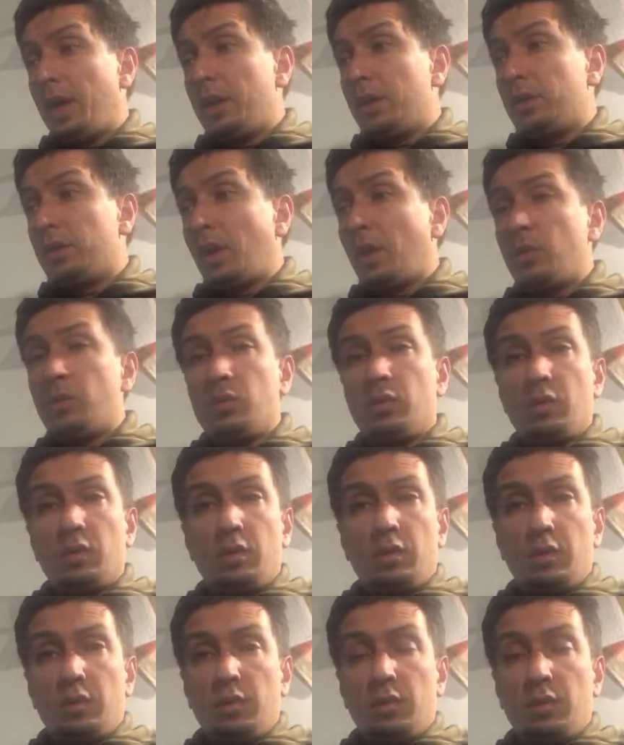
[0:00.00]
don't
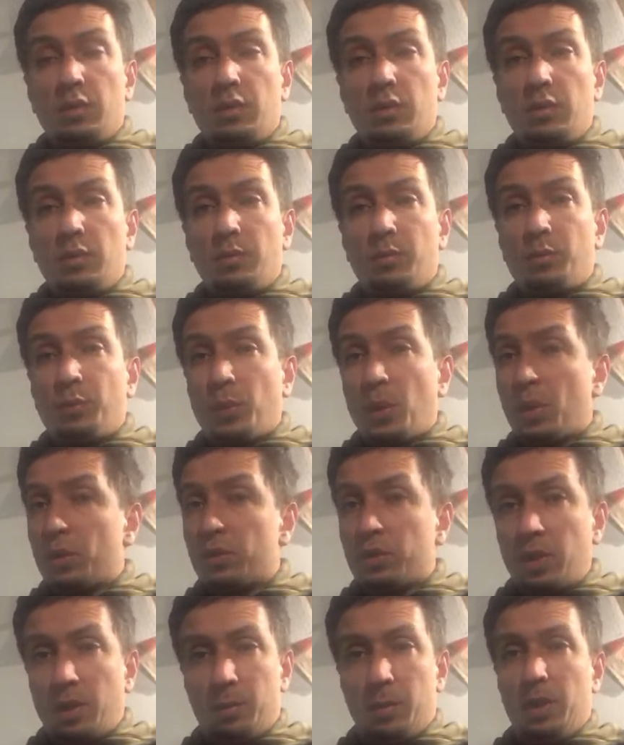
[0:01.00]
push
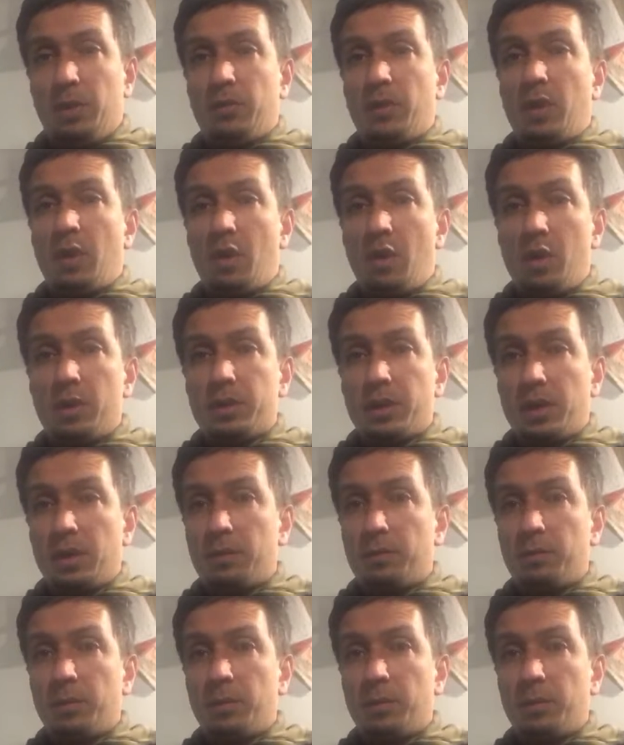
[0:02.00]
them even harder,